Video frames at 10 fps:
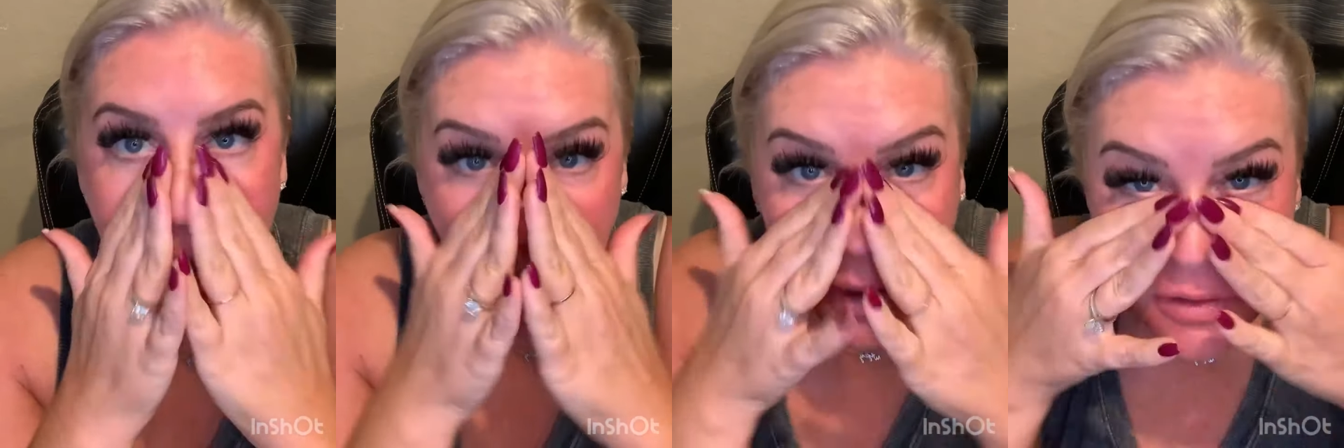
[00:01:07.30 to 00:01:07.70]

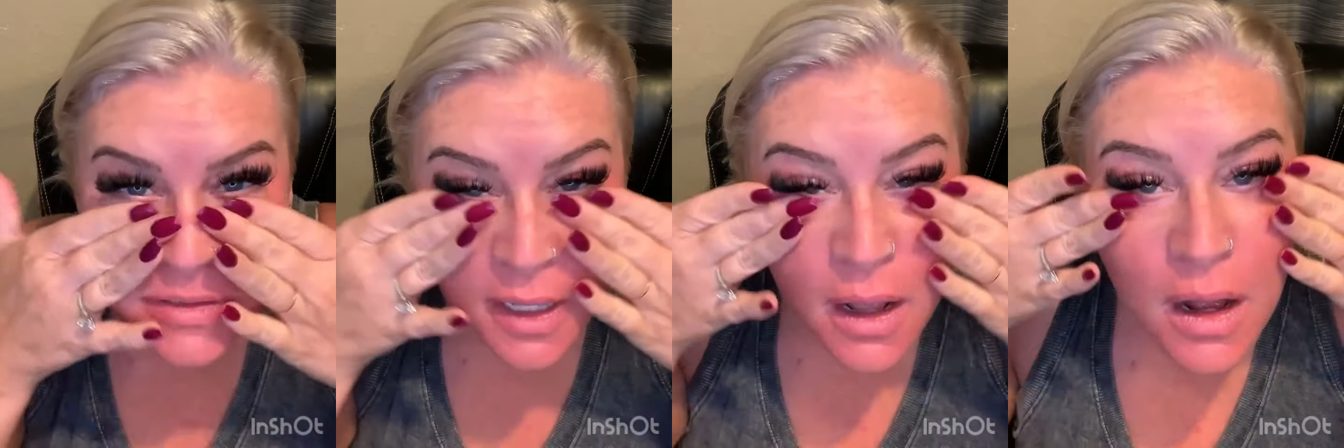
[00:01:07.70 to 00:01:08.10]
I use
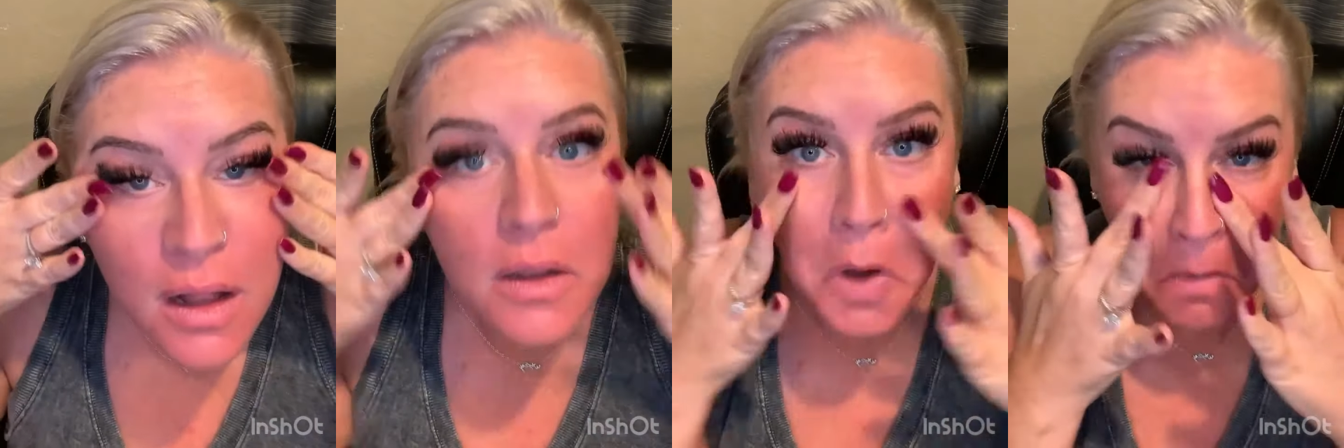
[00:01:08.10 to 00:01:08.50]
it
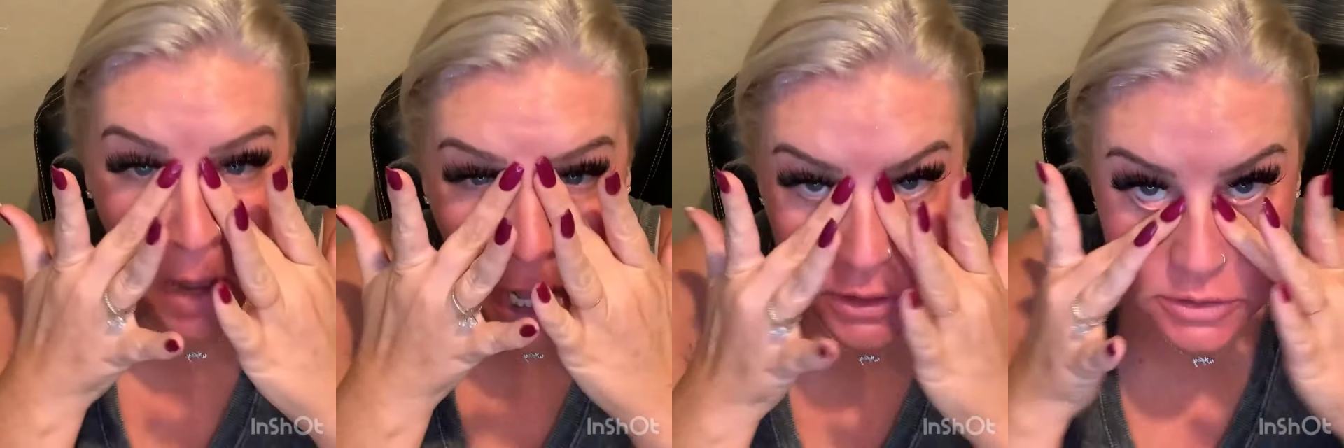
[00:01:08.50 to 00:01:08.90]
all around
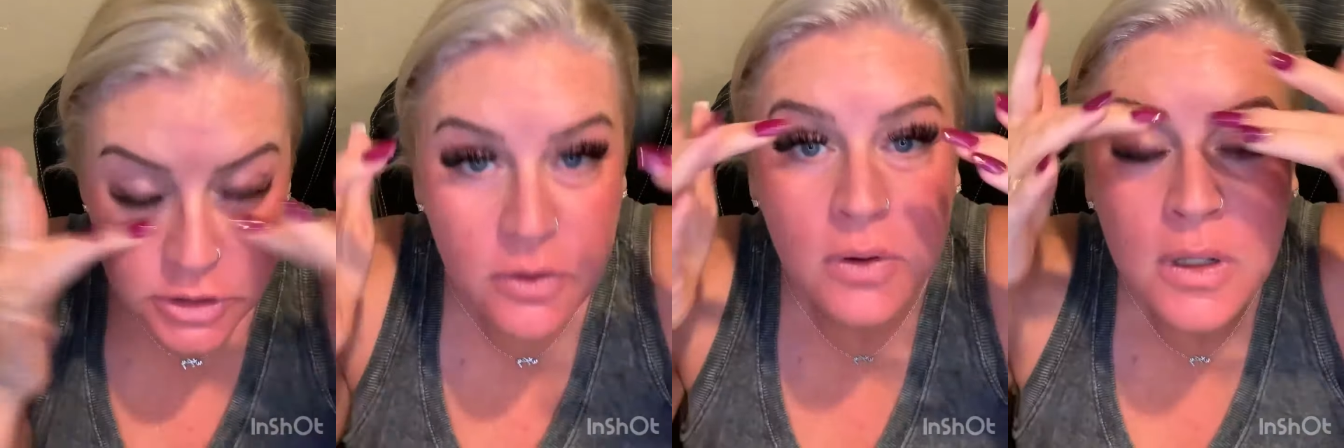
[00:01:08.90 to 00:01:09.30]
my eyes
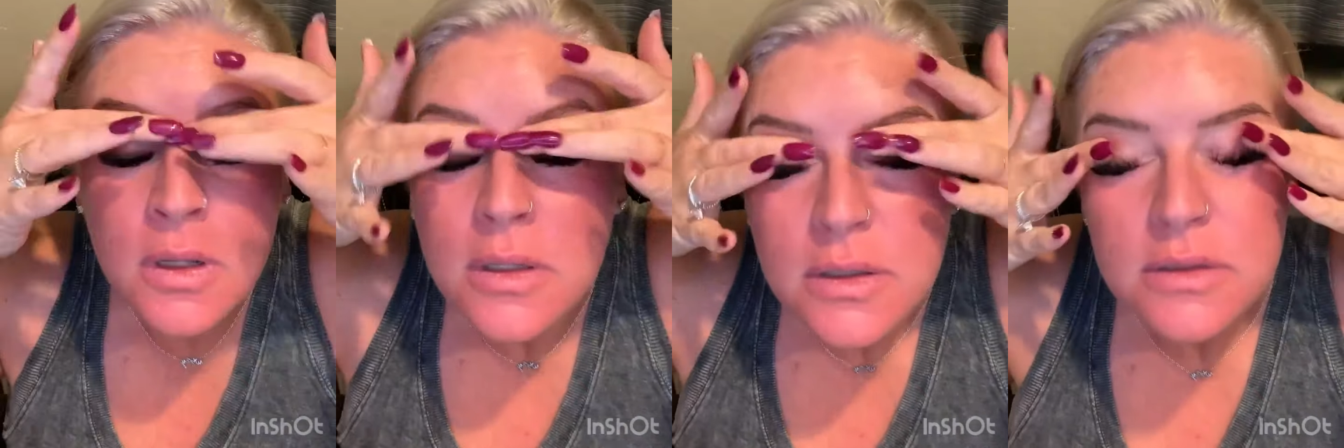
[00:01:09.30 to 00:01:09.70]
too
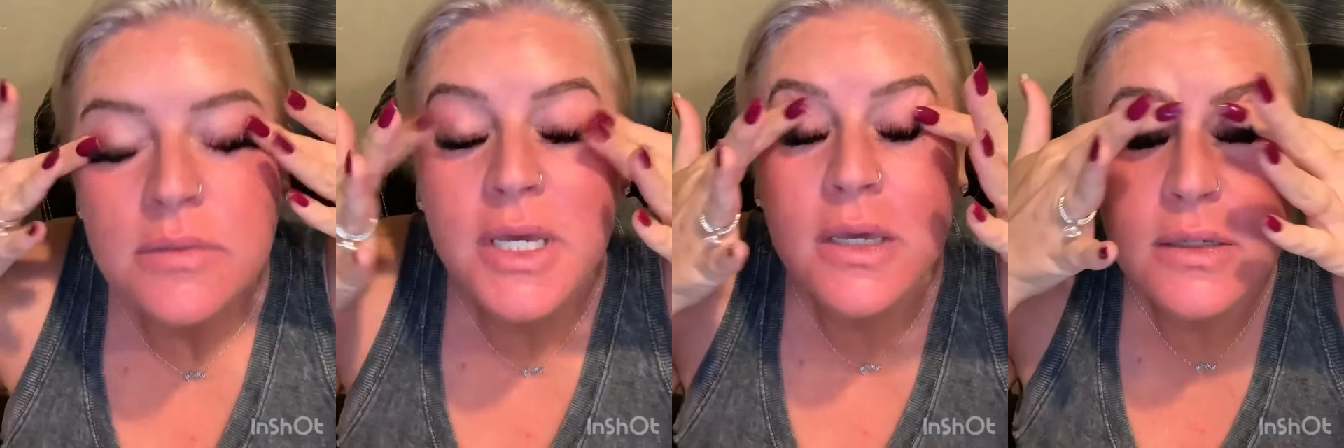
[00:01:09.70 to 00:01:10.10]

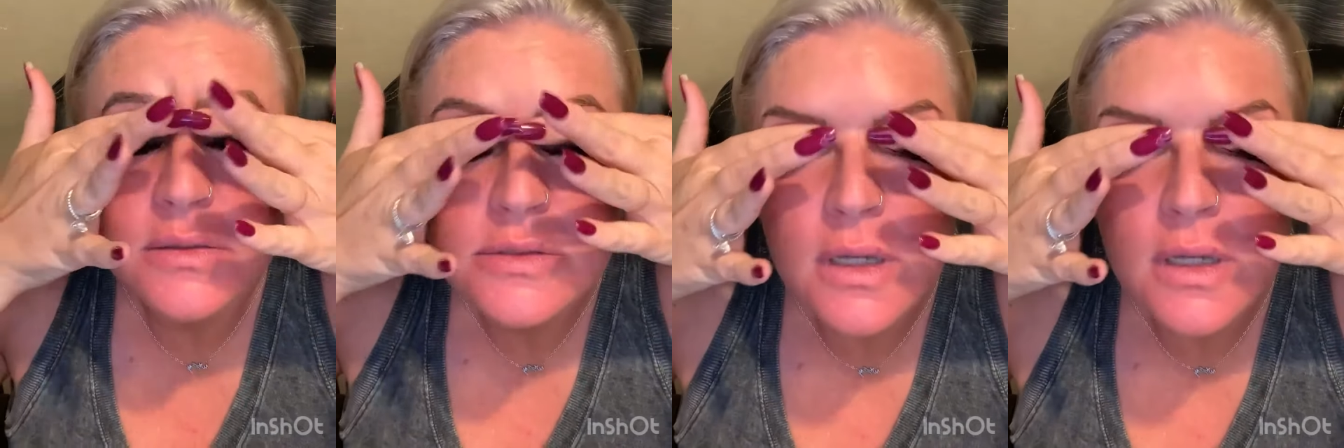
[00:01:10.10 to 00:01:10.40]
because